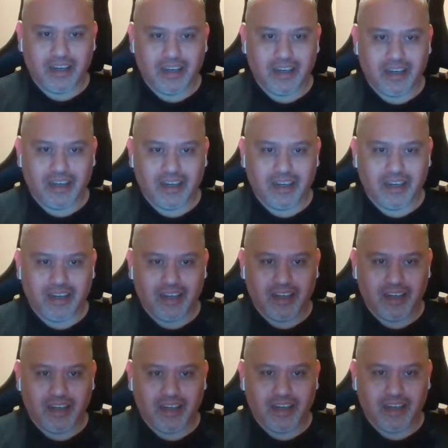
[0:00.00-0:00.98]

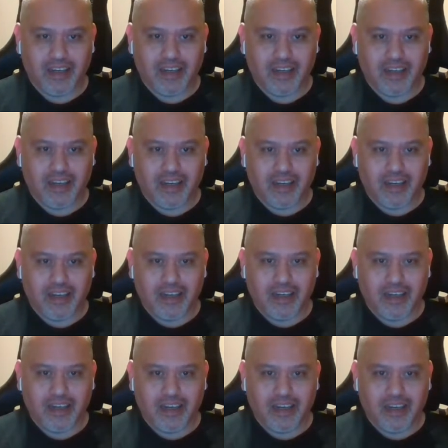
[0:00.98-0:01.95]
(no one is talking)